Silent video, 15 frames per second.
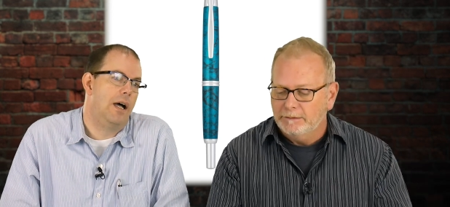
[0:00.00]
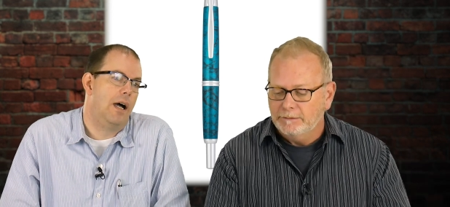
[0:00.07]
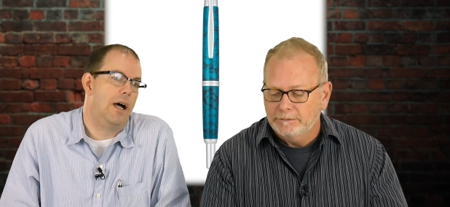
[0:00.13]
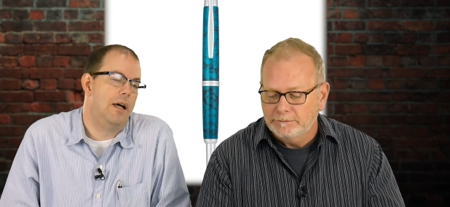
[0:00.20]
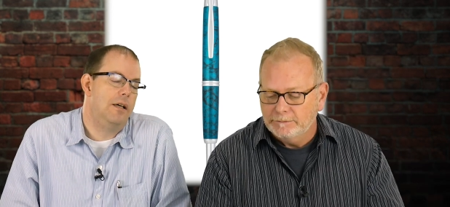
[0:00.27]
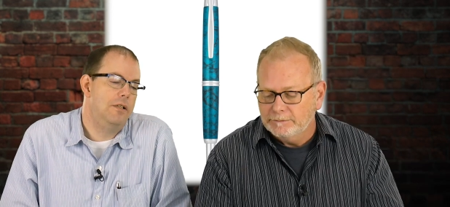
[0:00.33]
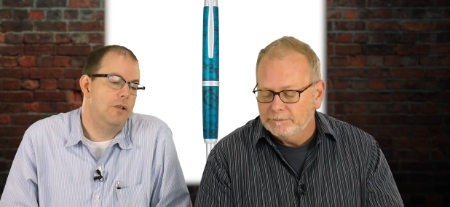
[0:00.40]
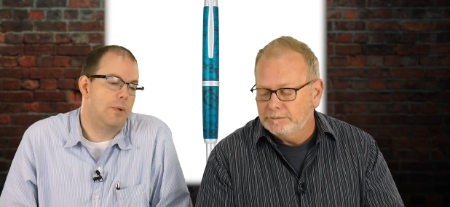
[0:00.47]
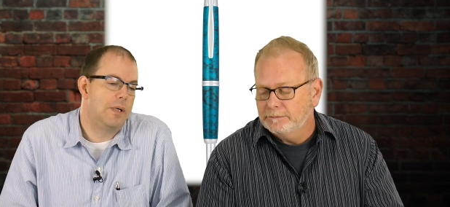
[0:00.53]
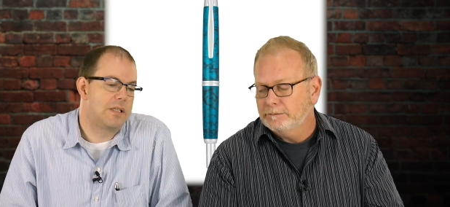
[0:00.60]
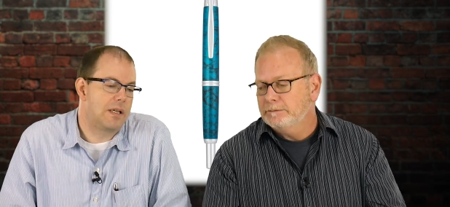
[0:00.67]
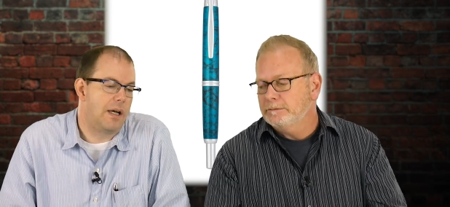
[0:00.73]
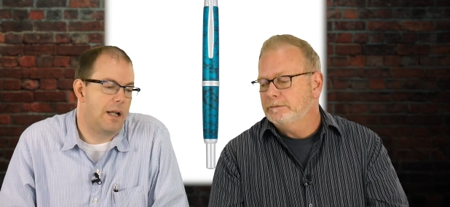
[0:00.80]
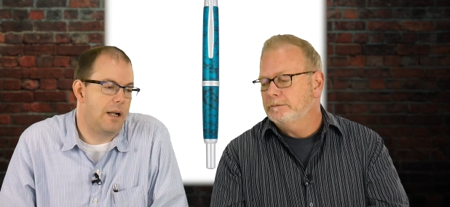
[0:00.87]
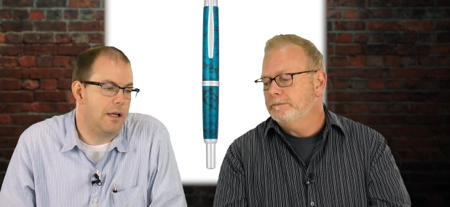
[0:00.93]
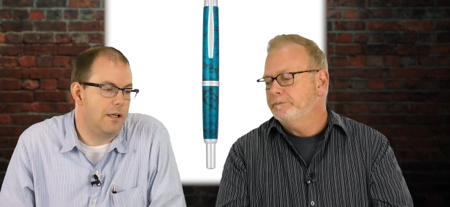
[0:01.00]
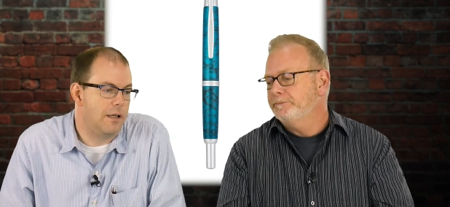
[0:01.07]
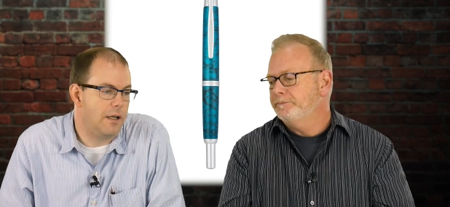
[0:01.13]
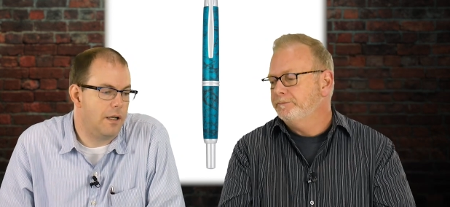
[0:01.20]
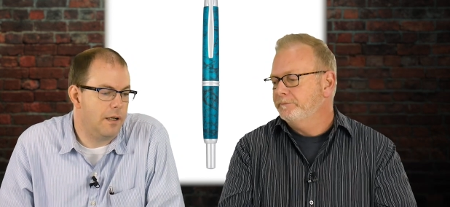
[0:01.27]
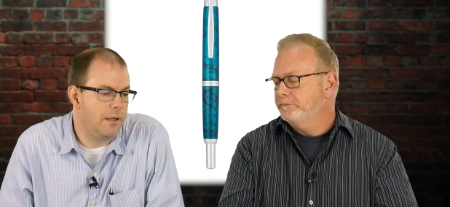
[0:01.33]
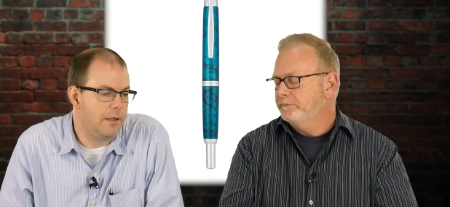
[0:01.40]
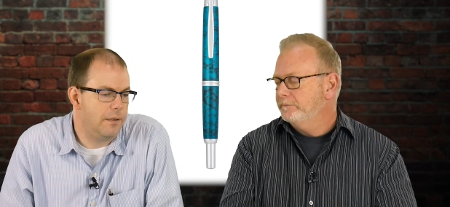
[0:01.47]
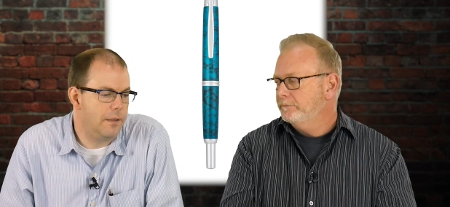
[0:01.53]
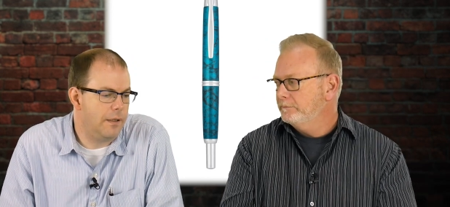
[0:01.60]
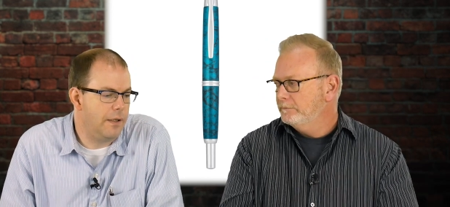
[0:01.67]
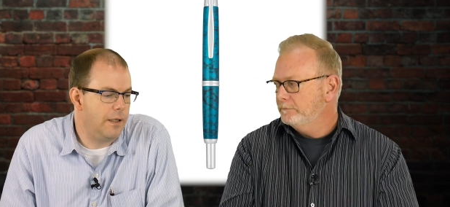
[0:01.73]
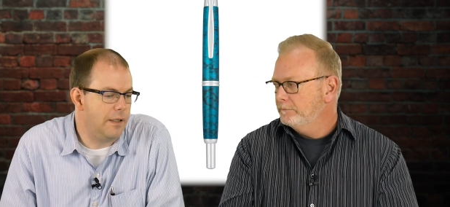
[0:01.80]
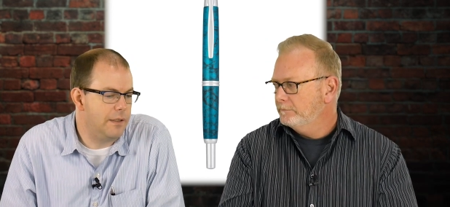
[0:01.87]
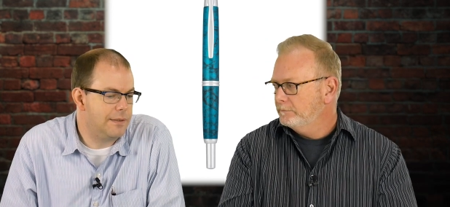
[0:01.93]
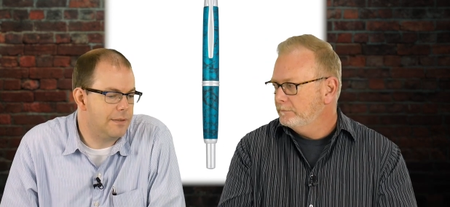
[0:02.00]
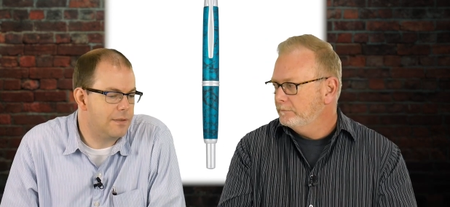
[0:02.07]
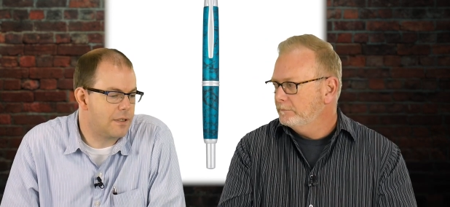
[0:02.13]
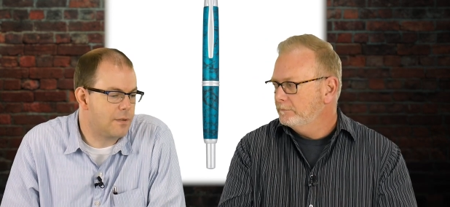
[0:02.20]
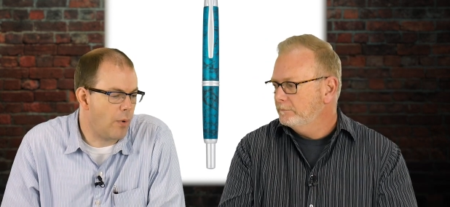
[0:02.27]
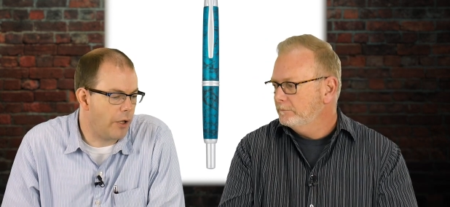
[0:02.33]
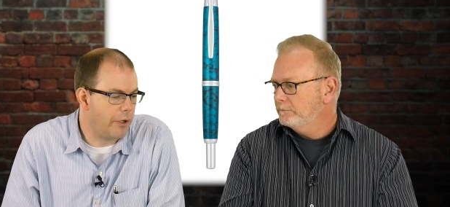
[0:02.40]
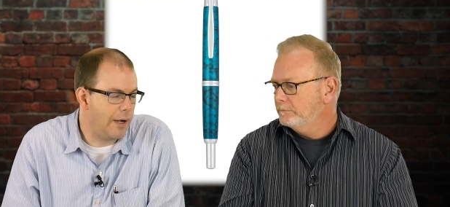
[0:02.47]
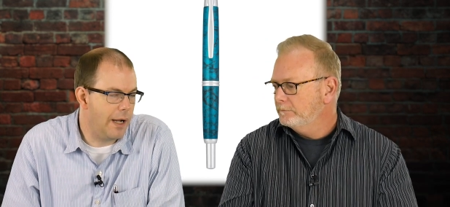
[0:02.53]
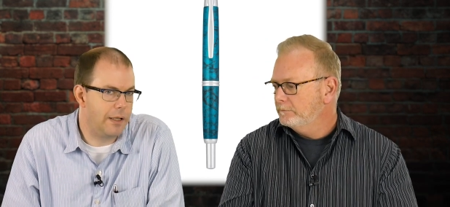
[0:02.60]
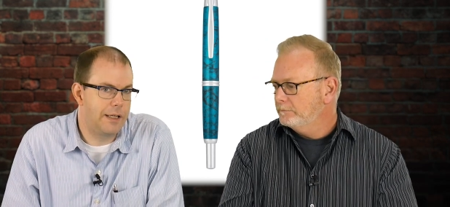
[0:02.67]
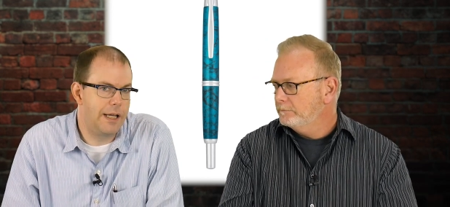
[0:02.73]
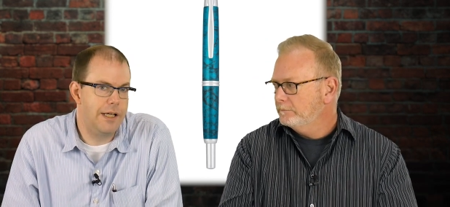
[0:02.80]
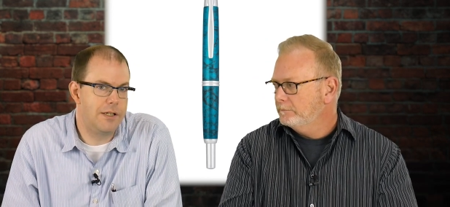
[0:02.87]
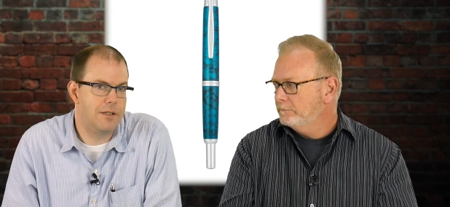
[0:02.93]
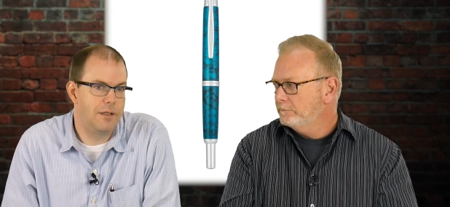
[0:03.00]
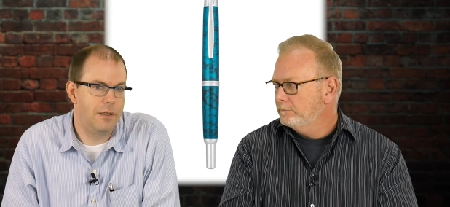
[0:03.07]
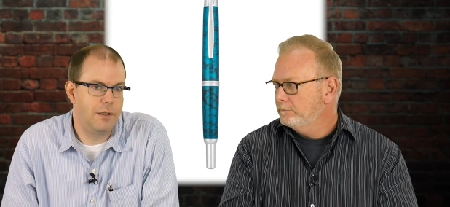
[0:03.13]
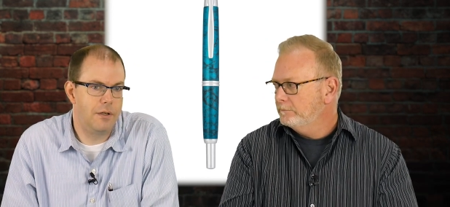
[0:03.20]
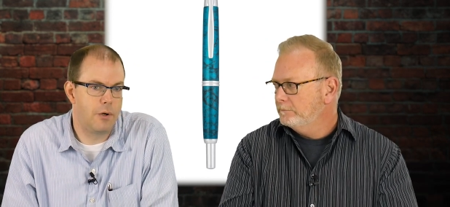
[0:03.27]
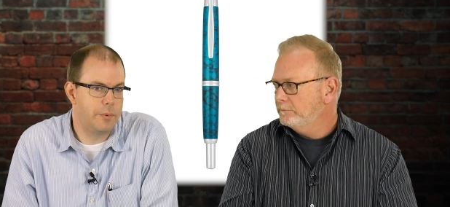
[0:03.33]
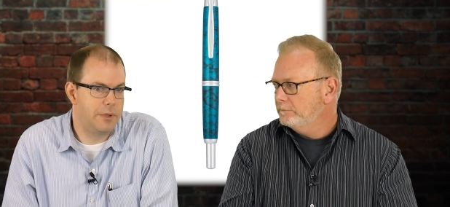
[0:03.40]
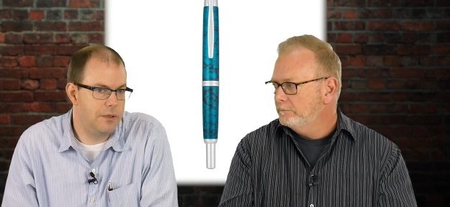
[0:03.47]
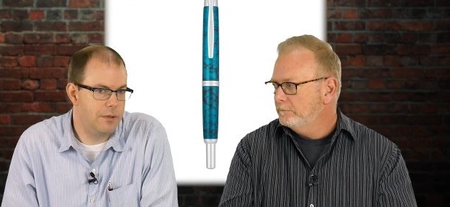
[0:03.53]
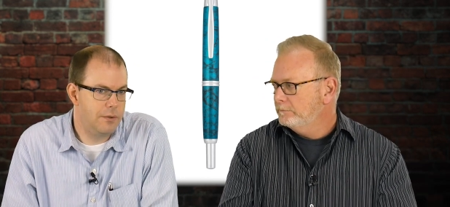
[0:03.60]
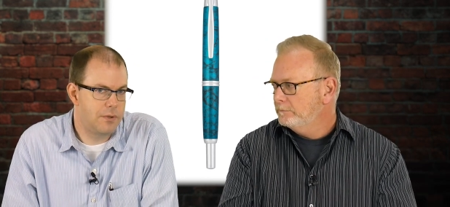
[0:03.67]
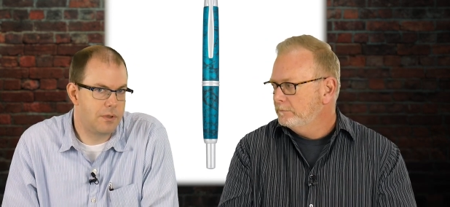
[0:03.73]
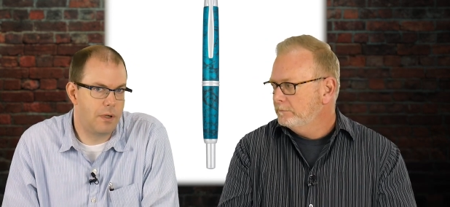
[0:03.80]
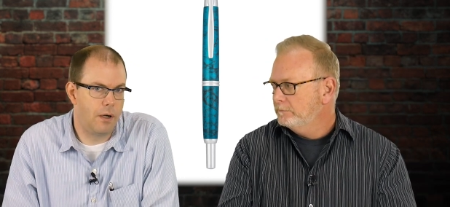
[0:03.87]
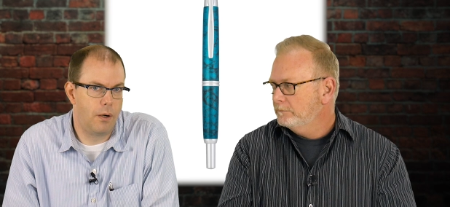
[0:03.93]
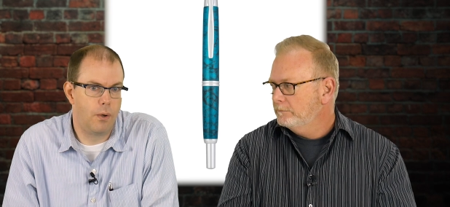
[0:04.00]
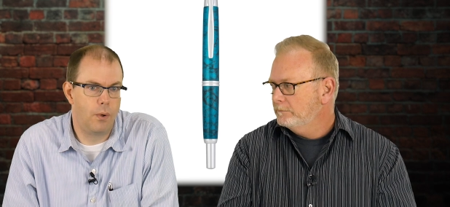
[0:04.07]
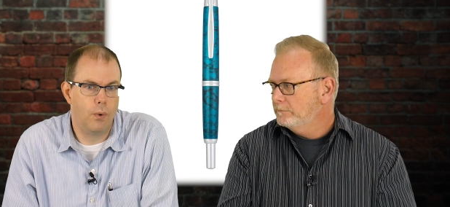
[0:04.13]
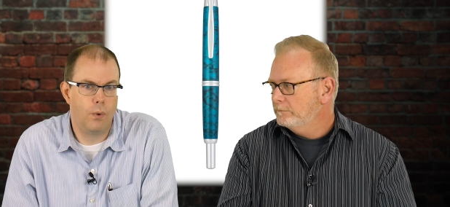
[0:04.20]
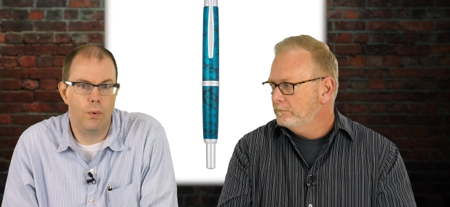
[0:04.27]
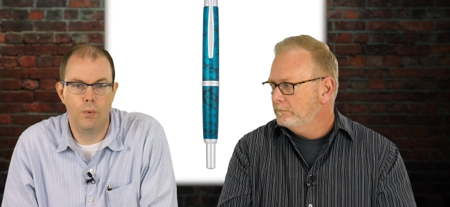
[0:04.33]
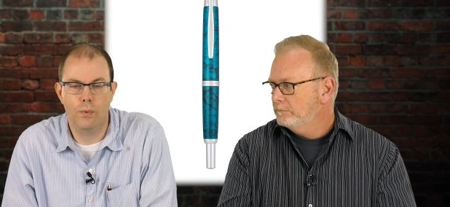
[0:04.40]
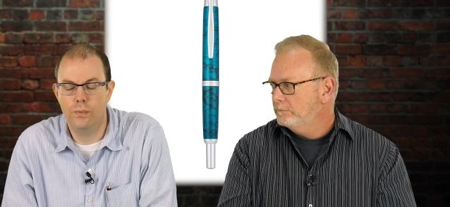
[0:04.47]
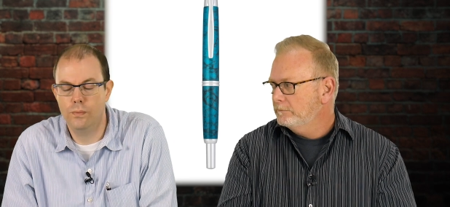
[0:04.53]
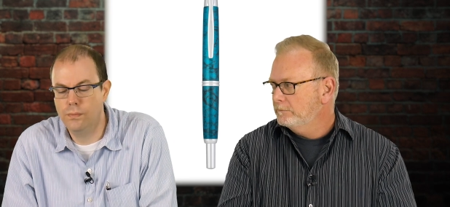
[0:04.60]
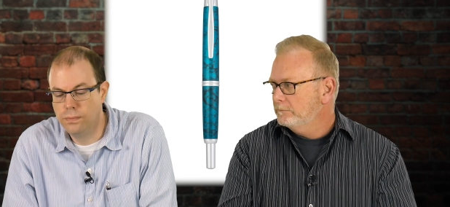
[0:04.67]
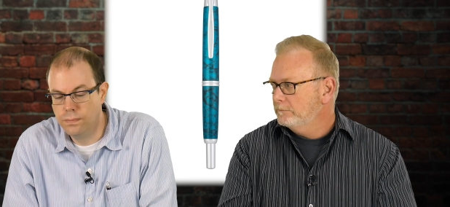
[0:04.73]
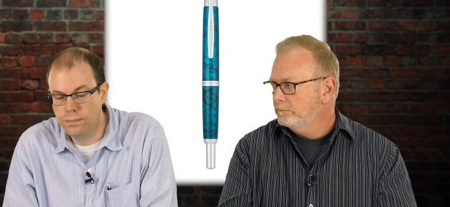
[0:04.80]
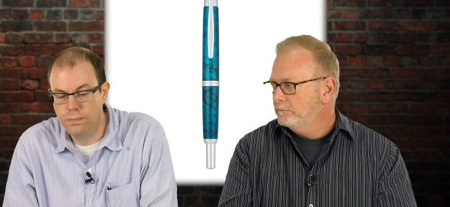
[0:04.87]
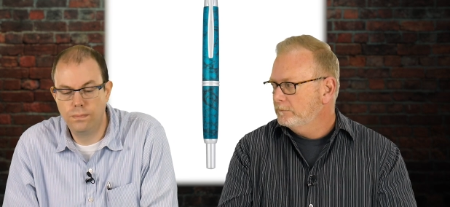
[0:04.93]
Speaker 1: U.S. got a smaller allocation than they normally do, so.